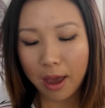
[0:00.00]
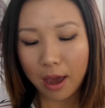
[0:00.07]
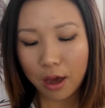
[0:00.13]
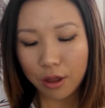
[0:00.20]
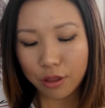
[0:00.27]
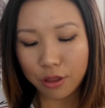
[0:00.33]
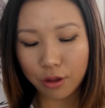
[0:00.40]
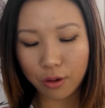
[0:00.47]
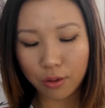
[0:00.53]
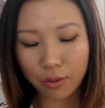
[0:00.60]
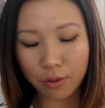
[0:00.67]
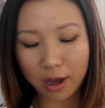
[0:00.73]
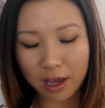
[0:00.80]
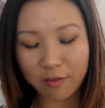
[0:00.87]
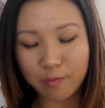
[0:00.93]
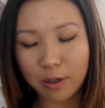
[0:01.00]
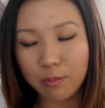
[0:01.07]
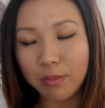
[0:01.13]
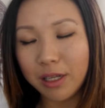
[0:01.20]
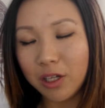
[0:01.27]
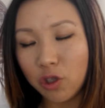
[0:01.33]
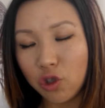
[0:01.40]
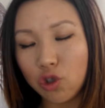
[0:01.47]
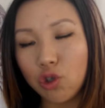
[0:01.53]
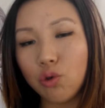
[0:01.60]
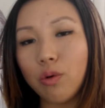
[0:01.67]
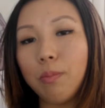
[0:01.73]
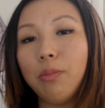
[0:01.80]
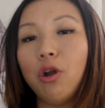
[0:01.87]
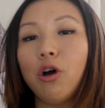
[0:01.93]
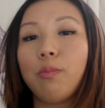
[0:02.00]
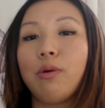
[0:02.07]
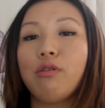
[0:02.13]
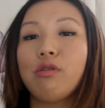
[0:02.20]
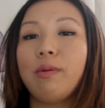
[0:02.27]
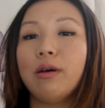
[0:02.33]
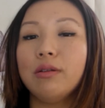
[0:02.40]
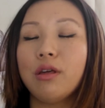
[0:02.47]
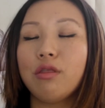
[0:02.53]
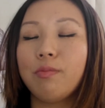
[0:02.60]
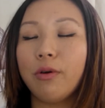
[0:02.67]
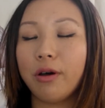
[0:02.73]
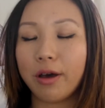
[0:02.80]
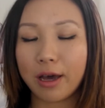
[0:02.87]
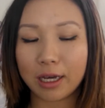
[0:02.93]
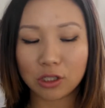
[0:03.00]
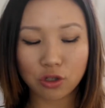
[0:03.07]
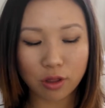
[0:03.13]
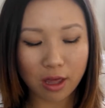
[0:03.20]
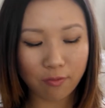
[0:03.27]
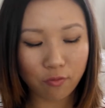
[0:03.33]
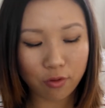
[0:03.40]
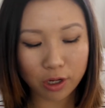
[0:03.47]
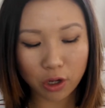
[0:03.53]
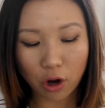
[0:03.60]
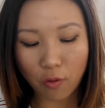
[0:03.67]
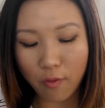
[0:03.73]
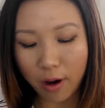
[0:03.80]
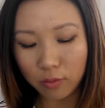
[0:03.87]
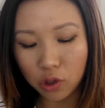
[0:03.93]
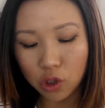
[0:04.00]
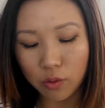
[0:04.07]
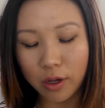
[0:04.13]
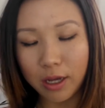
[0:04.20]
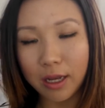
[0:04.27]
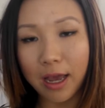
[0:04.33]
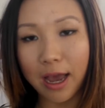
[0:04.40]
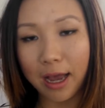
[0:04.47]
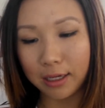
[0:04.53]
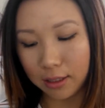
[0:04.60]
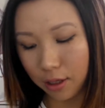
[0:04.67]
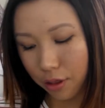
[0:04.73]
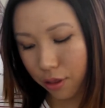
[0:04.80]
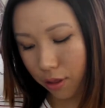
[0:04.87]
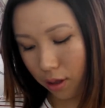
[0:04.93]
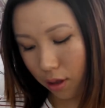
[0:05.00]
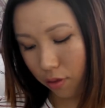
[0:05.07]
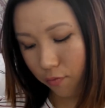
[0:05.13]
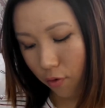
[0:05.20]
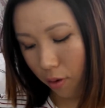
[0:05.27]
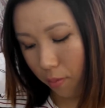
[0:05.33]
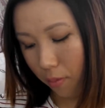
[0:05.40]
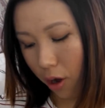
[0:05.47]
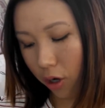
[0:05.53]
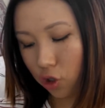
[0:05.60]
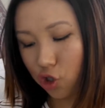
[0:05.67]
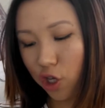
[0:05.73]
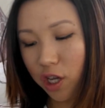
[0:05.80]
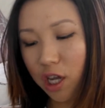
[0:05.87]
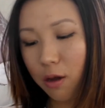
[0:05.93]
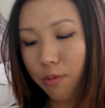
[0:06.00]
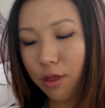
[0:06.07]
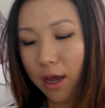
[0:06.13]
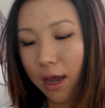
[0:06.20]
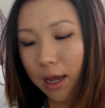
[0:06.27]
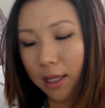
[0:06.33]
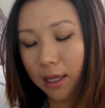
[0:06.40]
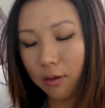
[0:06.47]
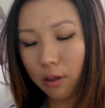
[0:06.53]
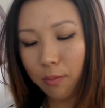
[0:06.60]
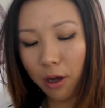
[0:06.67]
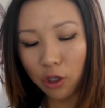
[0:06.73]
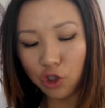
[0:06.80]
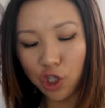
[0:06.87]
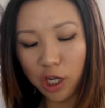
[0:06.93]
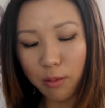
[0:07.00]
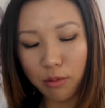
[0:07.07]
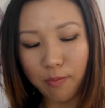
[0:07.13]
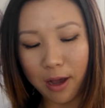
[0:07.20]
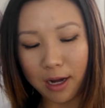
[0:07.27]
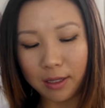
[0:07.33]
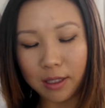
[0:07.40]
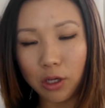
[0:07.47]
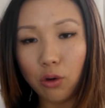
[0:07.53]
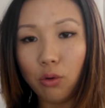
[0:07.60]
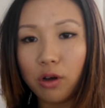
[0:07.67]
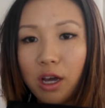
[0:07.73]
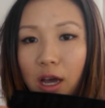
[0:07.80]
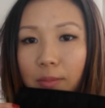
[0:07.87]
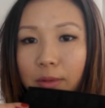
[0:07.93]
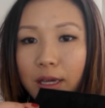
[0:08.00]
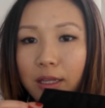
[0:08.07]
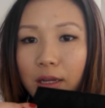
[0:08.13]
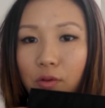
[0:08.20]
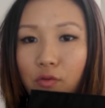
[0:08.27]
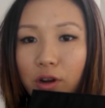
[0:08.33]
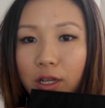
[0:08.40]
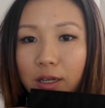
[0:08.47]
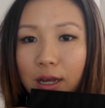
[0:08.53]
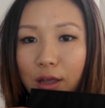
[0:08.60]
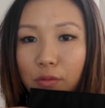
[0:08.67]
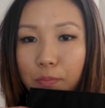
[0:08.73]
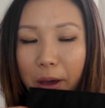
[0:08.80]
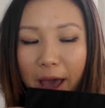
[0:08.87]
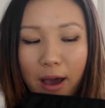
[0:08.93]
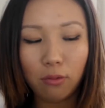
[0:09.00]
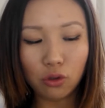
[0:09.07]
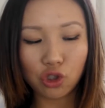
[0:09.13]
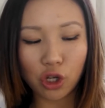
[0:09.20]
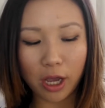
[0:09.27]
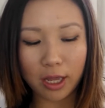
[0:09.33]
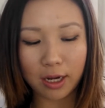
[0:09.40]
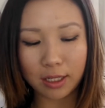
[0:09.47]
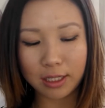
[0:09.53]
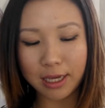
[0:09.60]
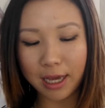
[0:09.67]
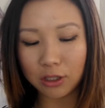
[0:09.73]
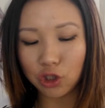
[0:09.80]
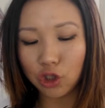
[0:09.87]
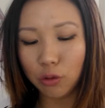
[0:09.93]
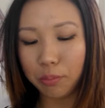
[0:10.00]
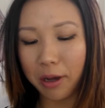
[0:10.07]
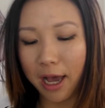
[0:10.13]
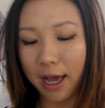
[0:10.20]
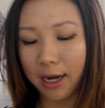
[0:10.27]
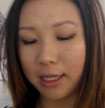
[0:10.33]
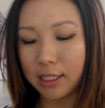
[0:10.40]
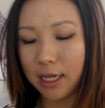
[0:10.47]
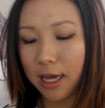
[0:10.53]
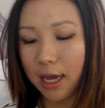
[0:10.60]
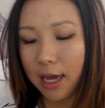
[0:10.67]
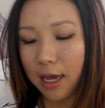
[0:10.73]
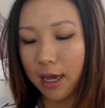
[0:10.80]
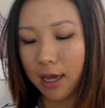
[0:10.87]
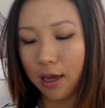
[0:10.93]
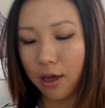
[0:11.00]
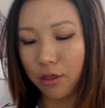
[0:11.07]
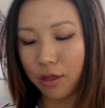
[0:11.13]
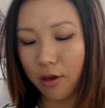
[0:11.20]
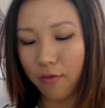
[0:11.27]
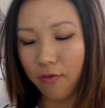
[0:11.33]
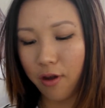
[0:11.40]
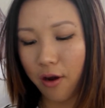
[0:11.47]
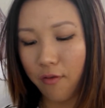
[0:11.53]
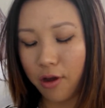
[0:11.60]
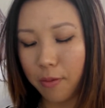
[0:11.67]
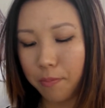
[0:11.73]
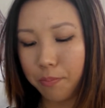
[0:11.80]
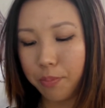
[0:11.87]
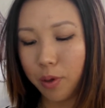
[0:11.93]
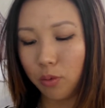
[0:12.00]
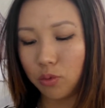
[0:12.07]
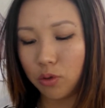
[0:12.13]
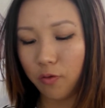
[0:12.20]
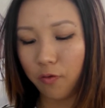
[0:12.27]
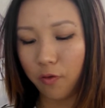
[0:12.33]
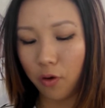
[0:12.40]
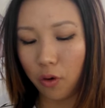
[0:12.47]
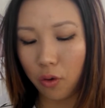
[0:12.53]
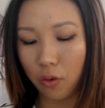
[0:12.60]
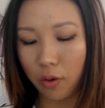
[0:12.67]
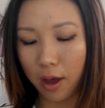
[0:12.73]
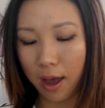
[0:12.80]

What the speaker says: so I've been meaning to do a blog post about this, but I just haven't really got around to it. And this is from Marc Jacobs. Now the Marc Jacobs palette, they all come in a really nice pouch, and then the actual palette is a very beautiful